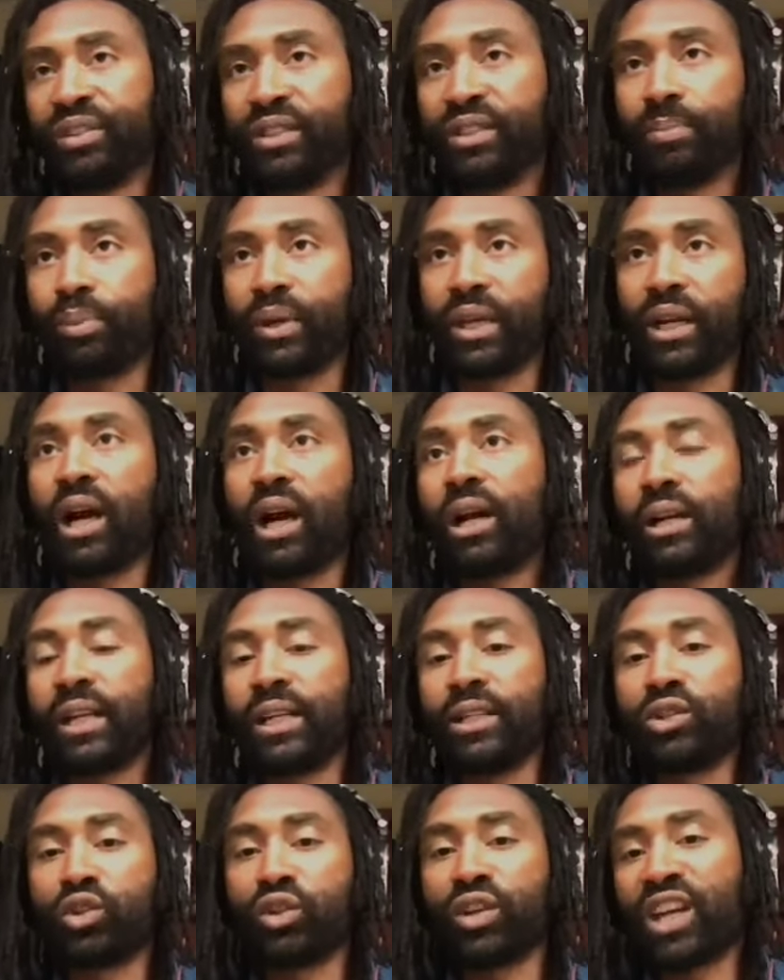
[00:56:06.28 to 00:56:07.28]
But on
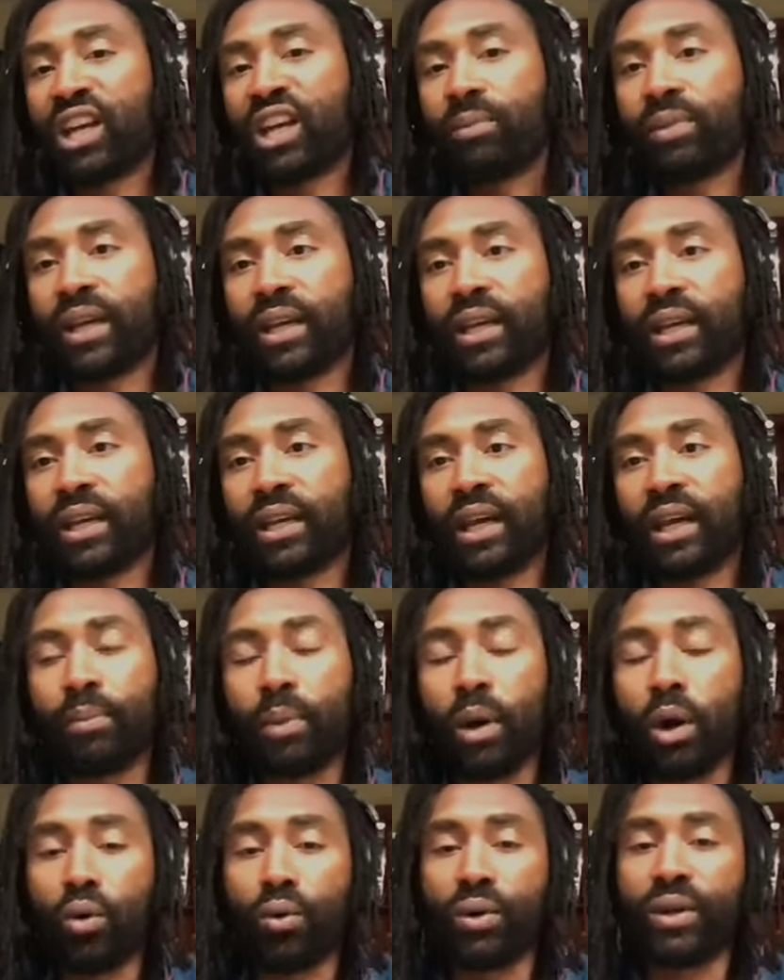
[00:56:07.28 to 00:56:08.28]
Instagram, like I'm
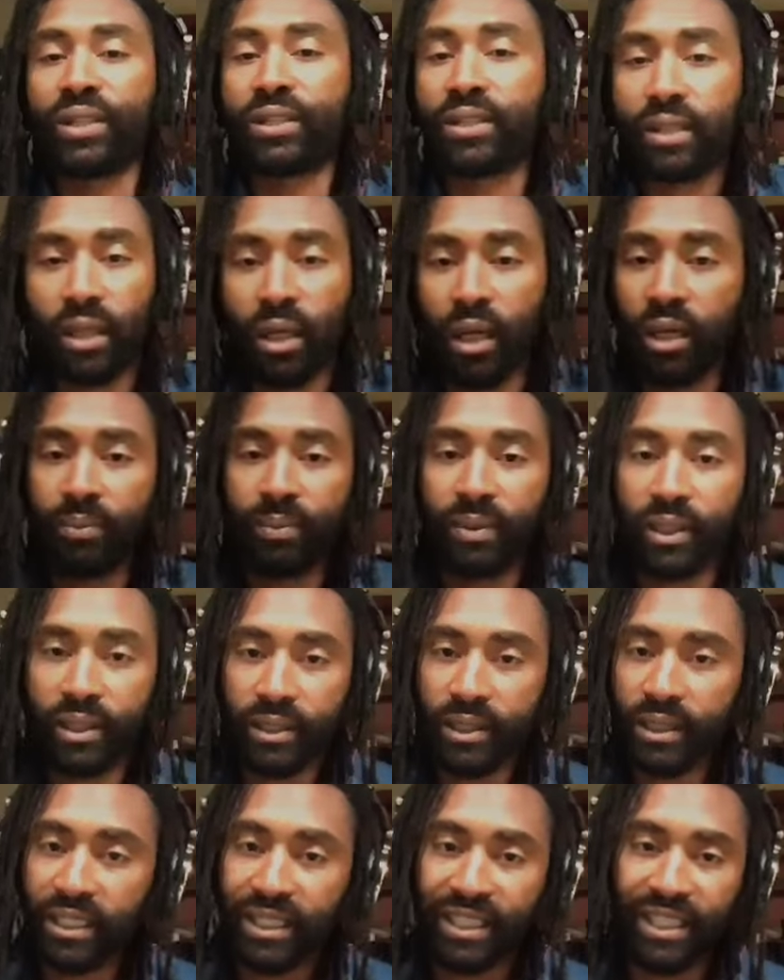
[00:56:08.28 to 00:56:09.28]
always on the
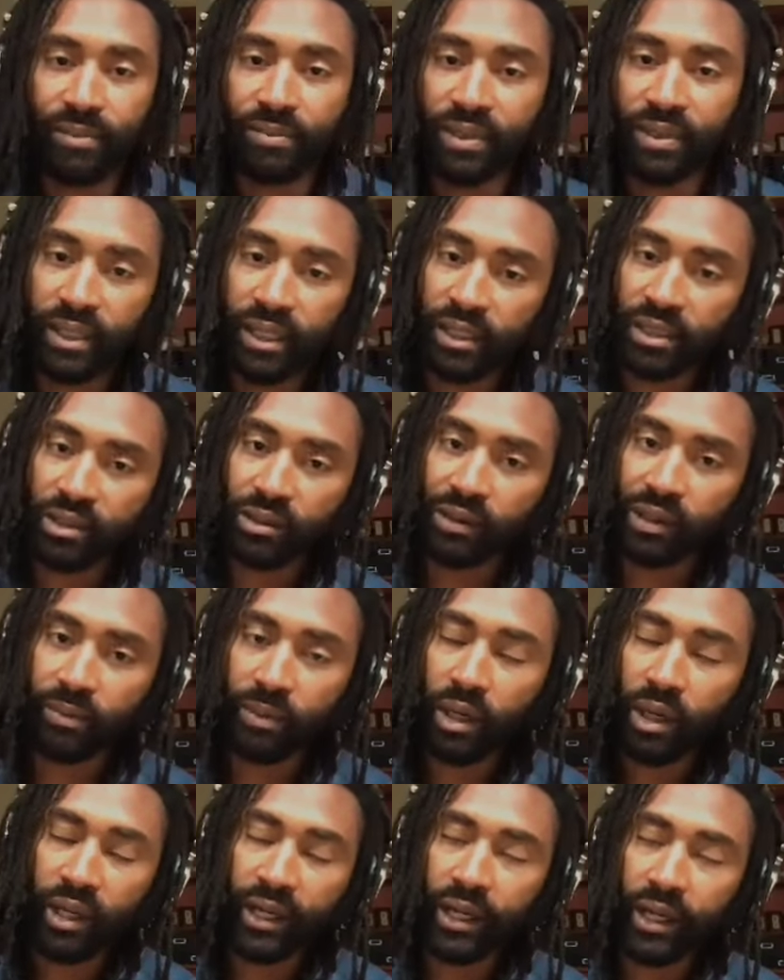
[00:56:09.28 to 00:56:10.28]
DMs and Instagram
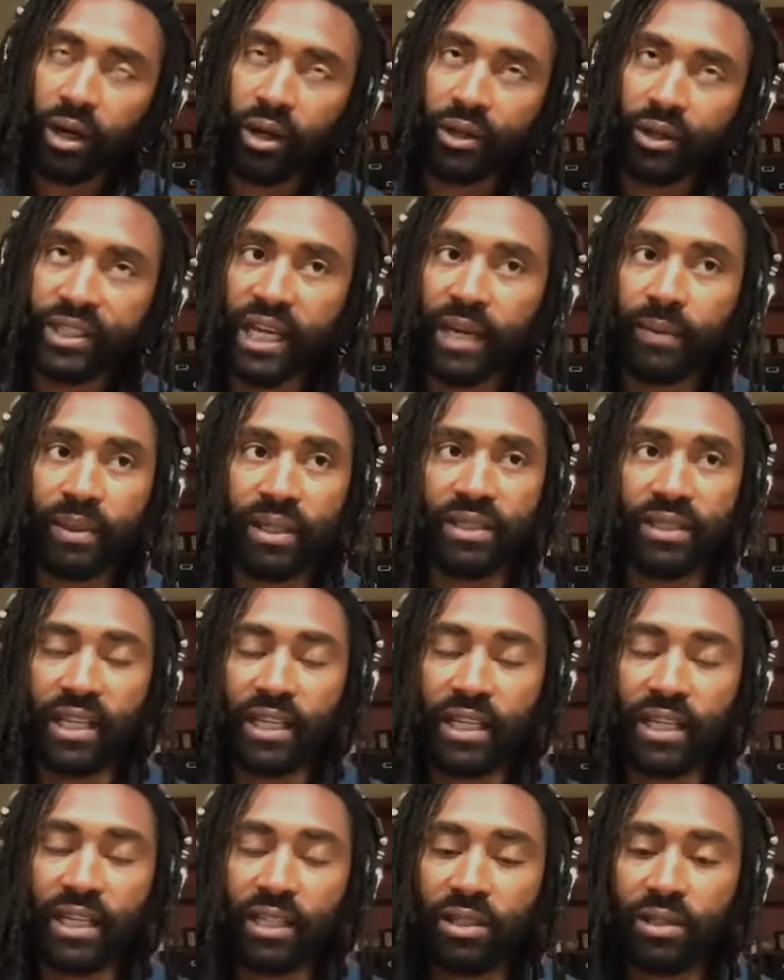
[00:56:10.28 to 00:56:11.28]
like all the time. Cause
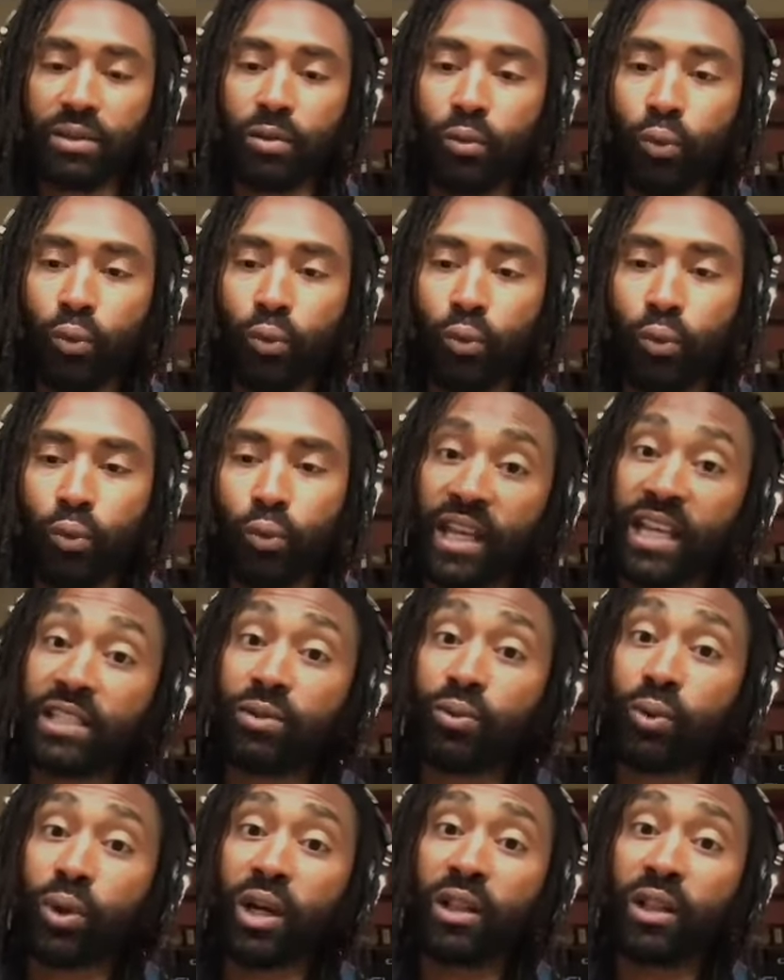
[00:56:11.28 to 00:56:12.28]
that's
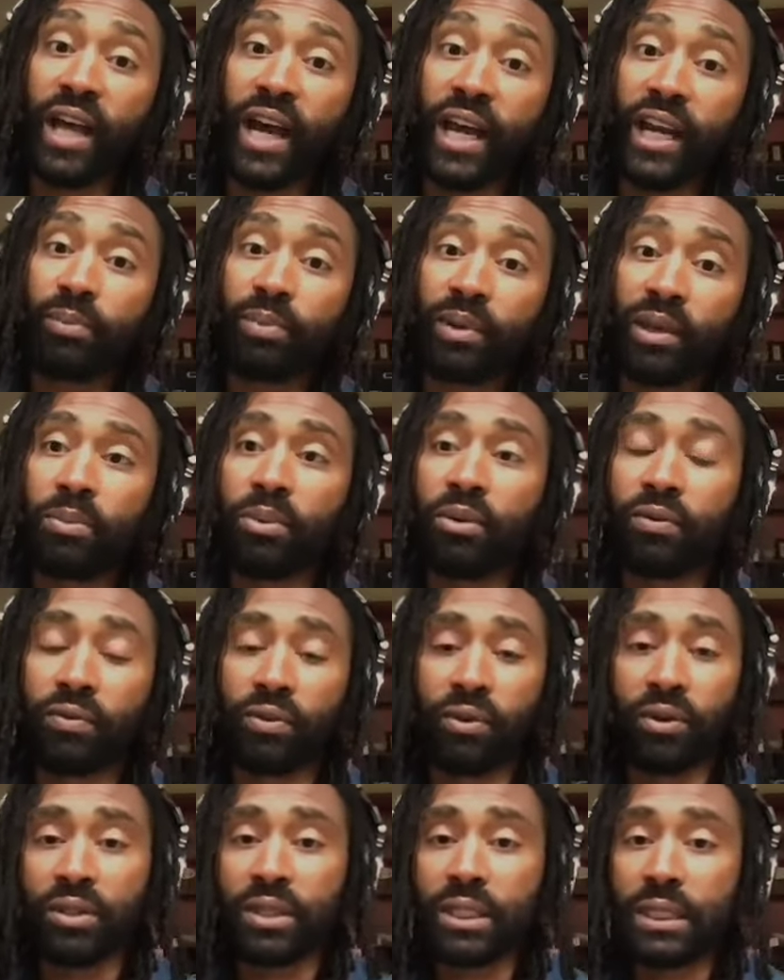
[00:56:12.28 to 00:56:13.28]
where a lot of people
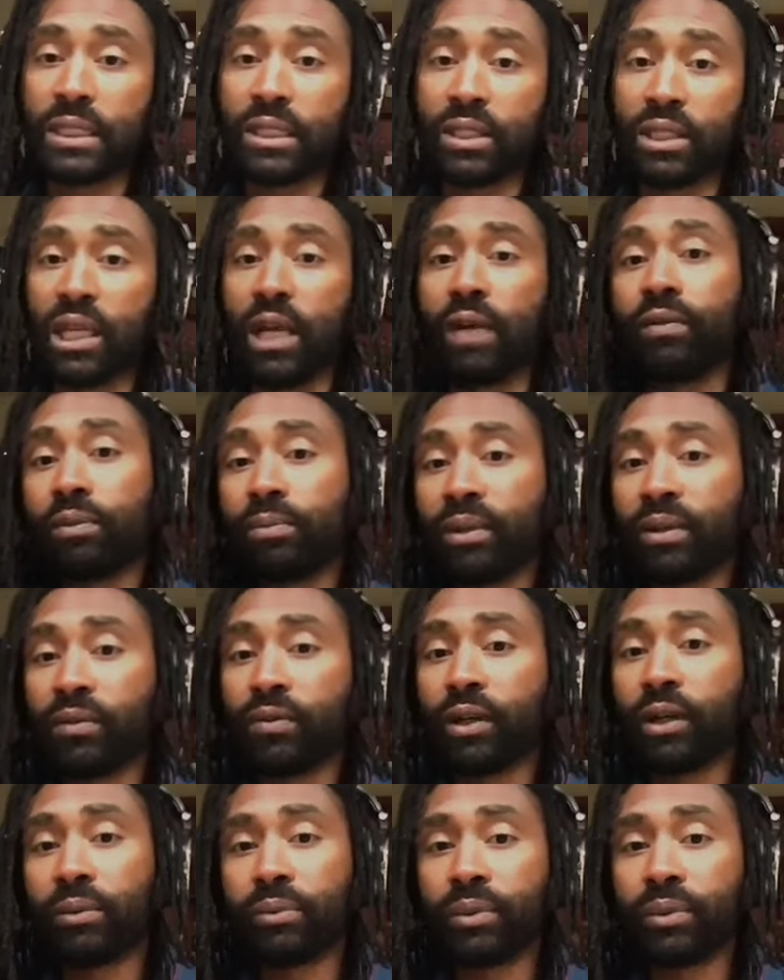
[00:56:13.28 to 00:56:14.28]
first discovered me
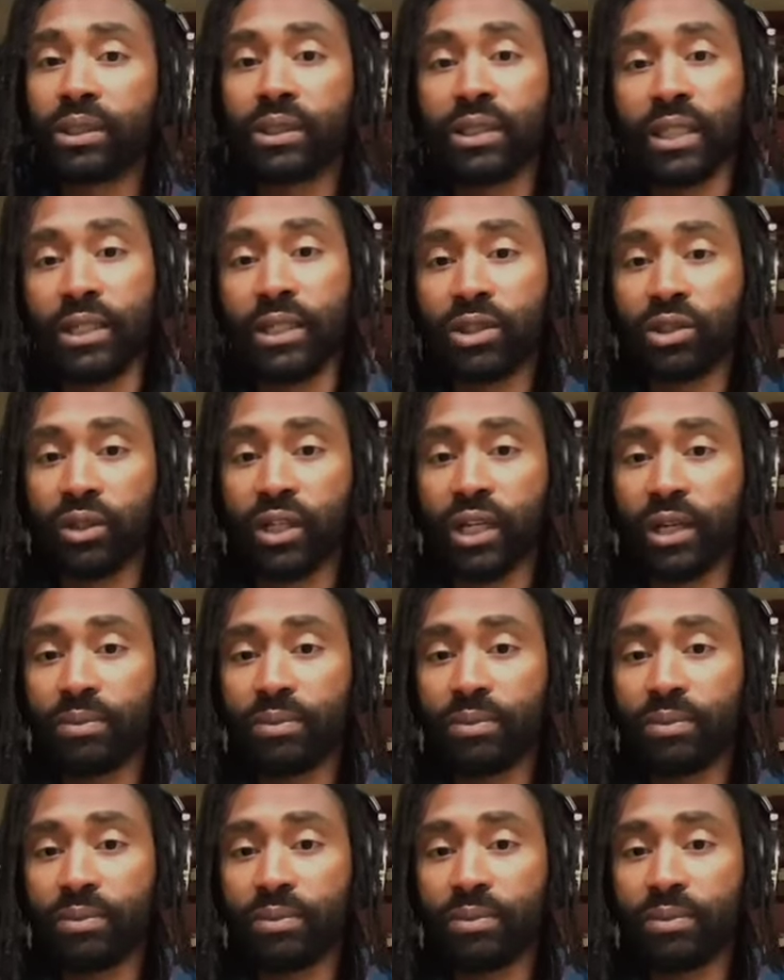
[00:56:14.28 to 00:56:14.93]
from, was Instagram.